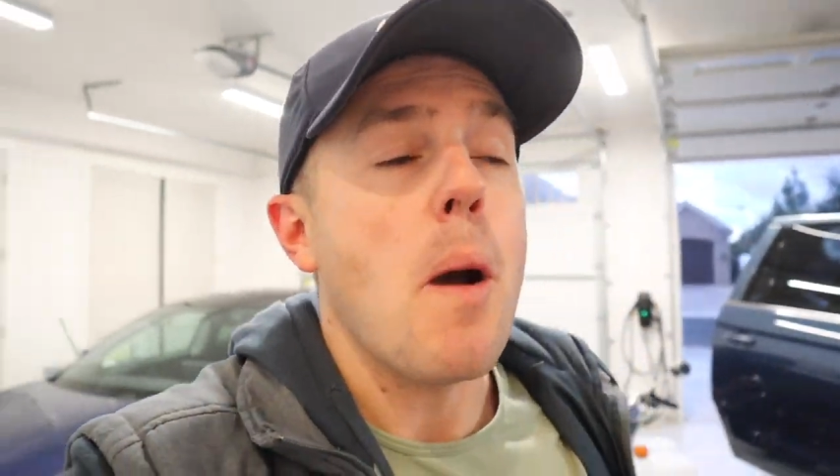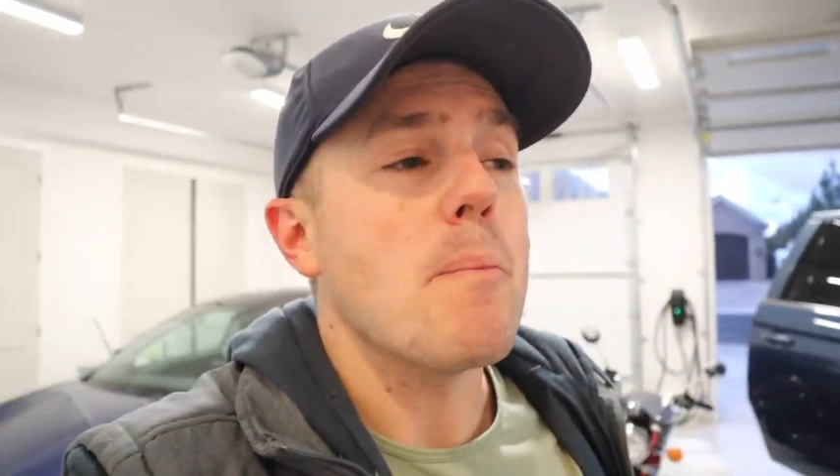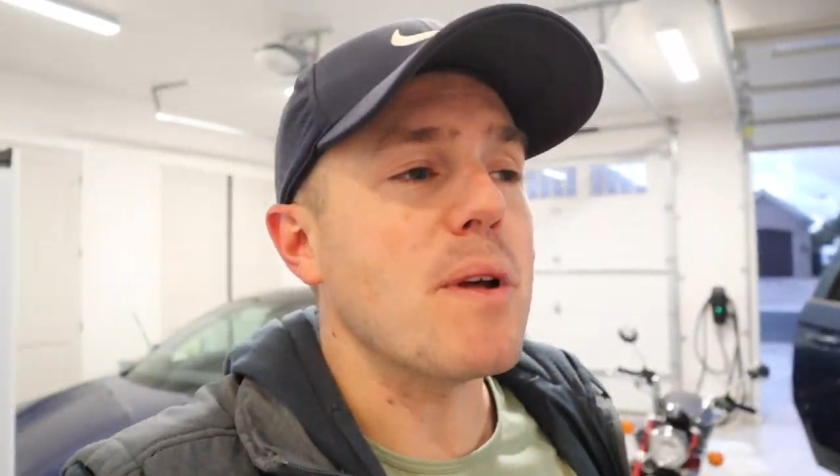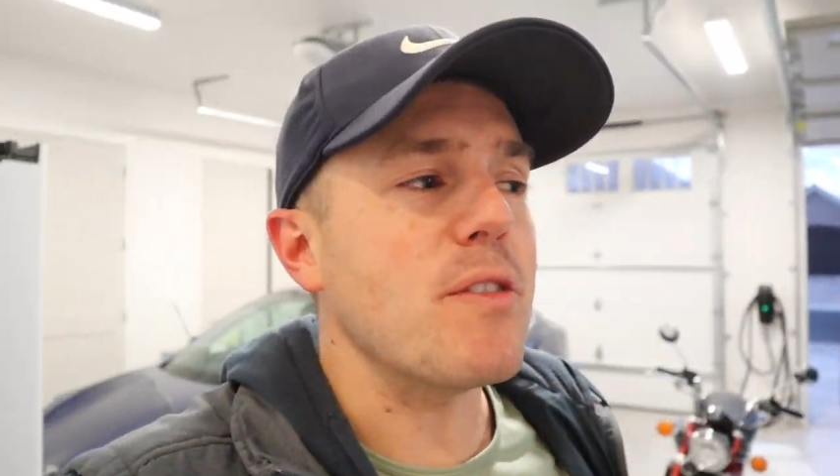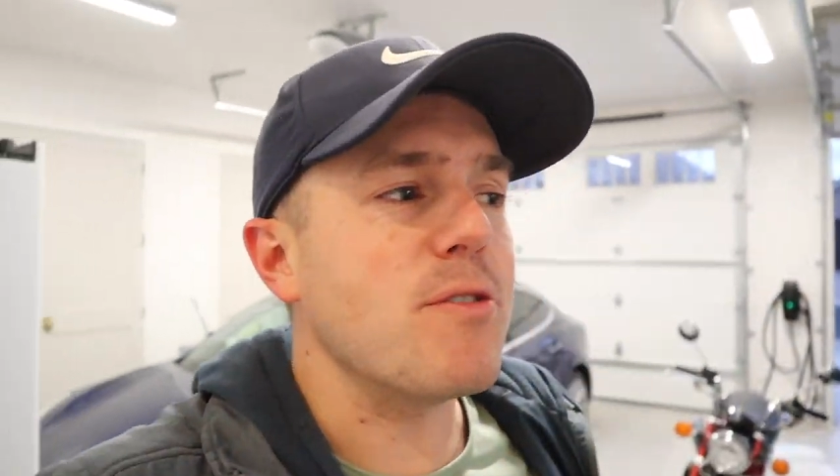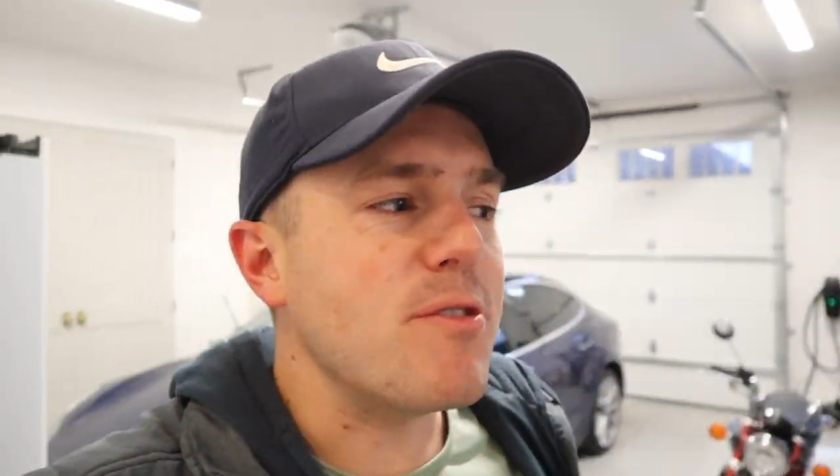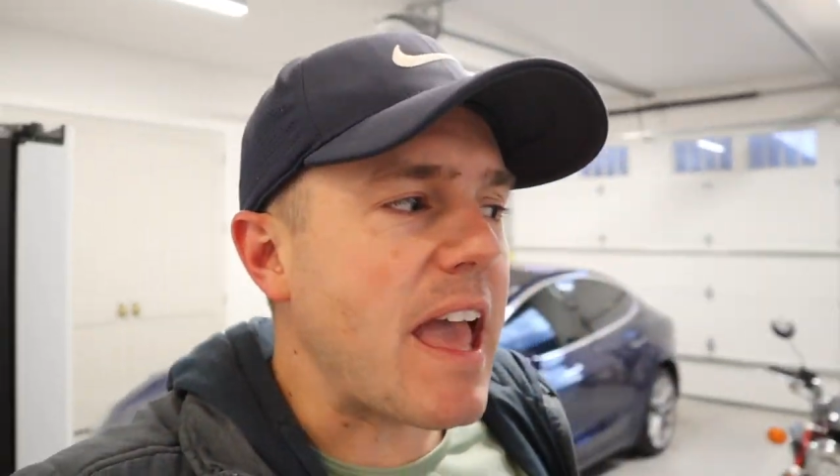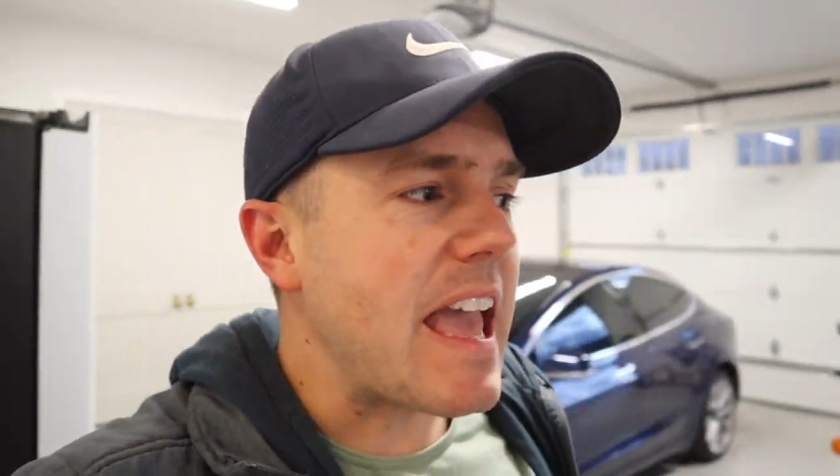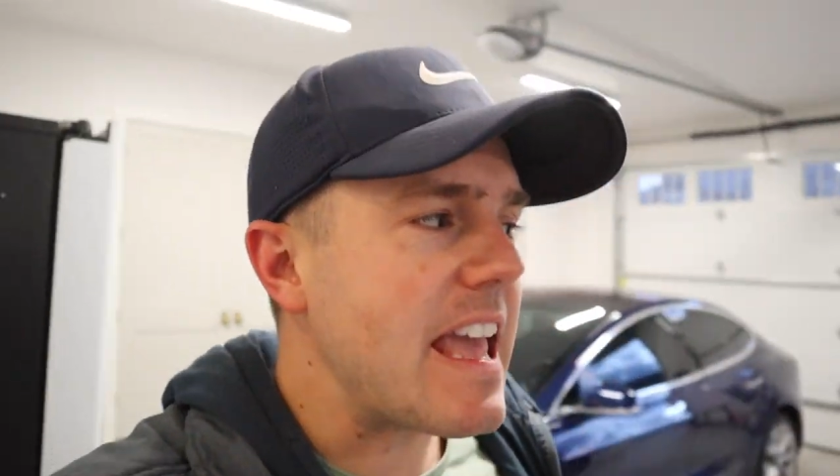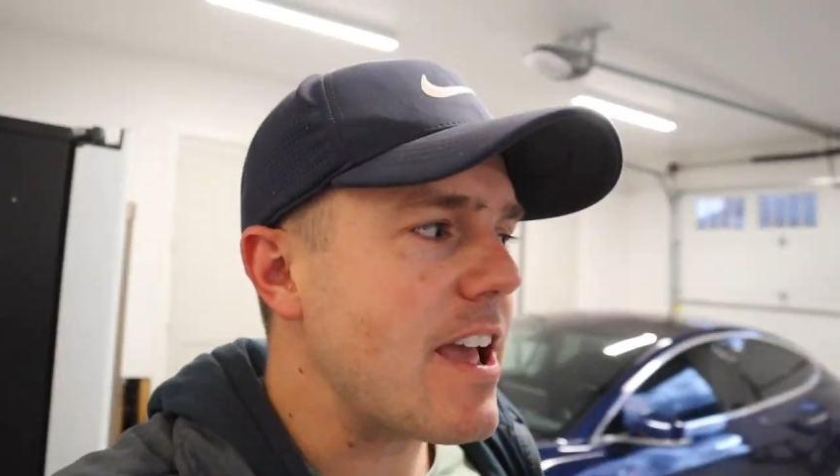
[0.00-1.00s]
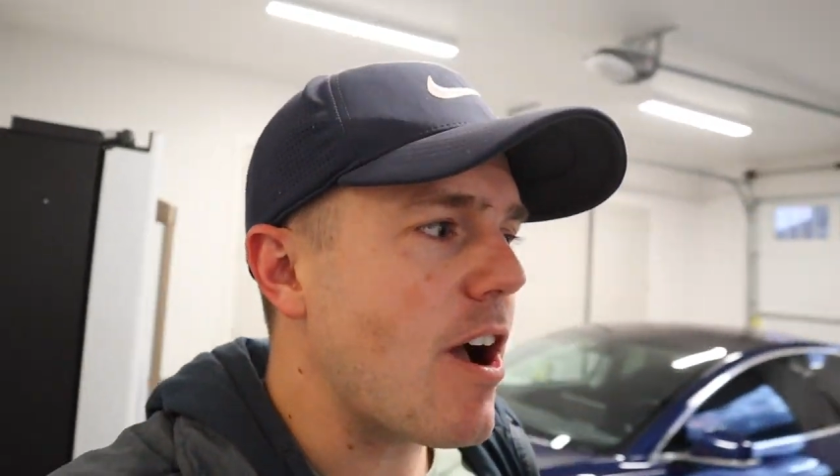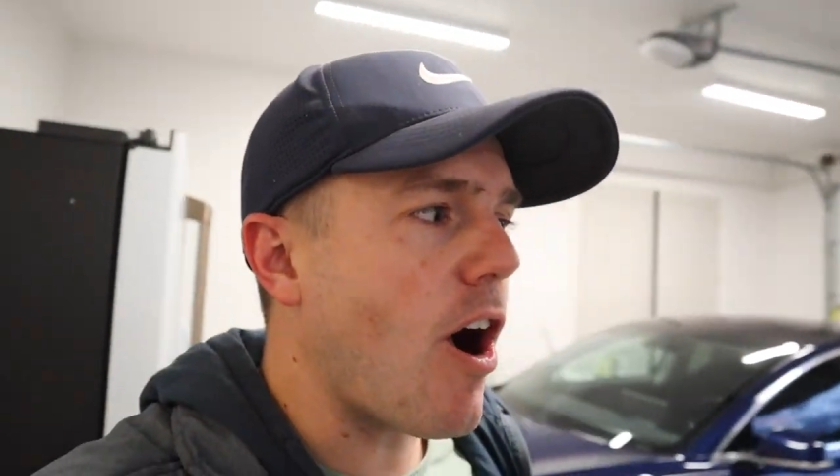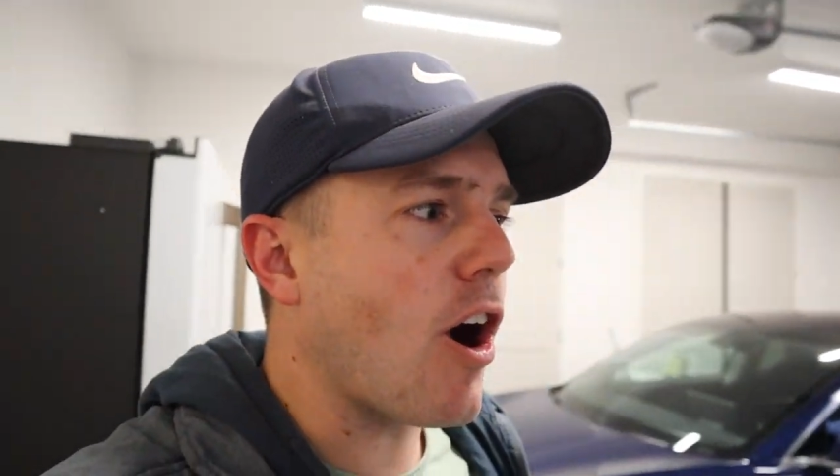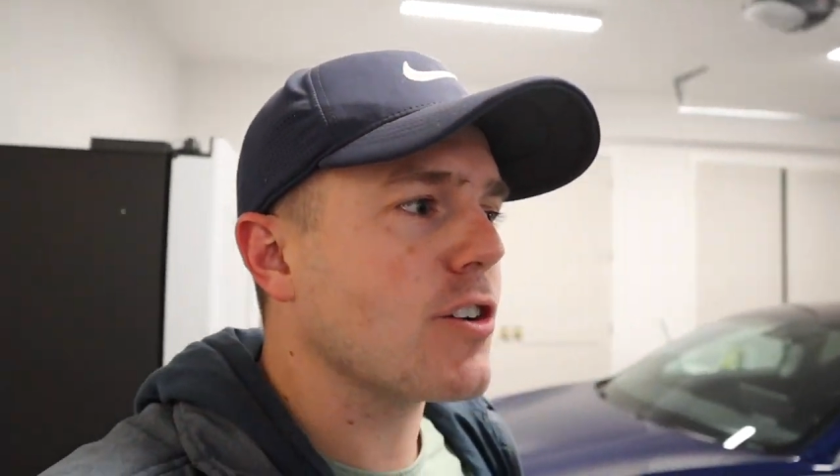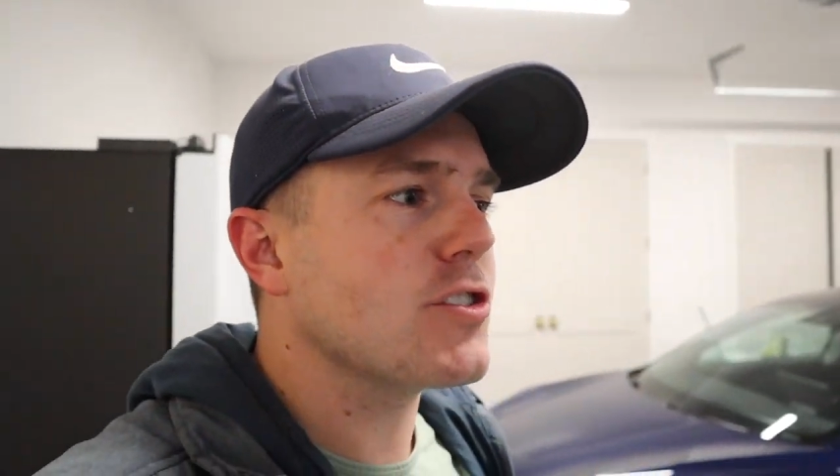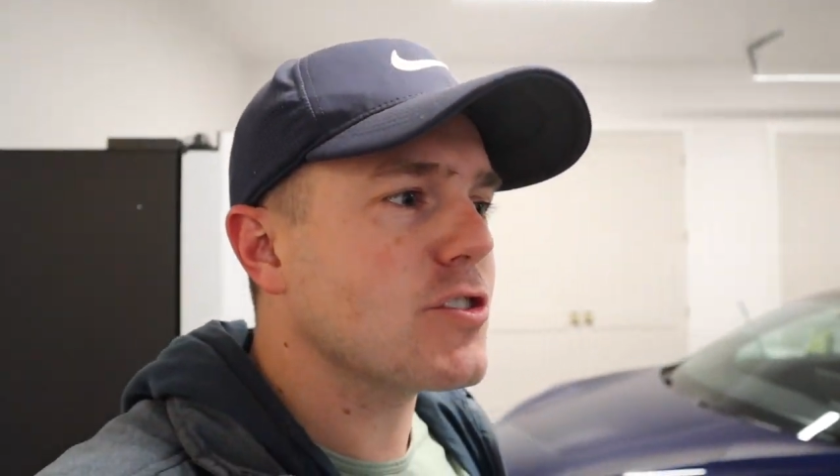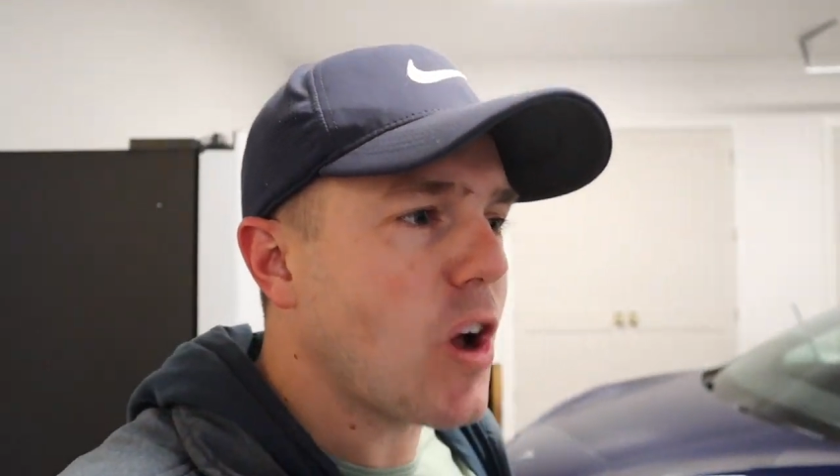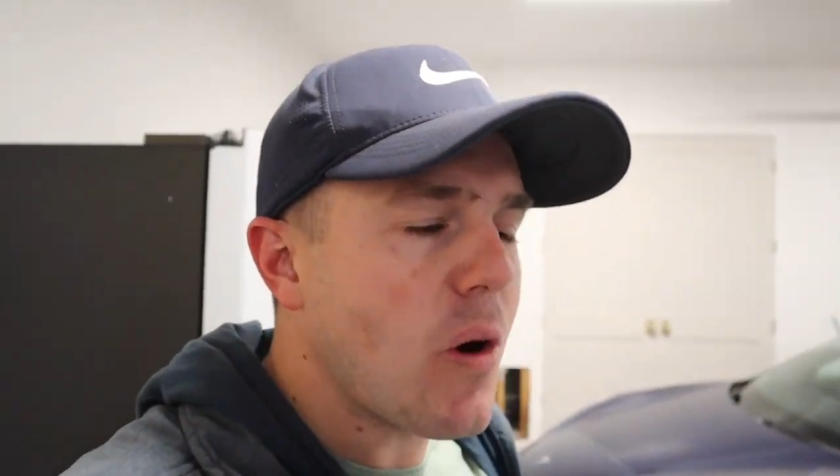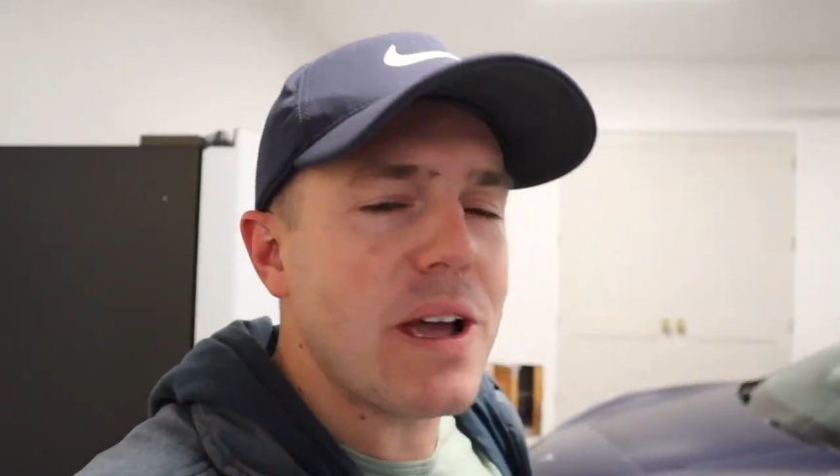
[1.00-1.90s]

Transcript: but they are so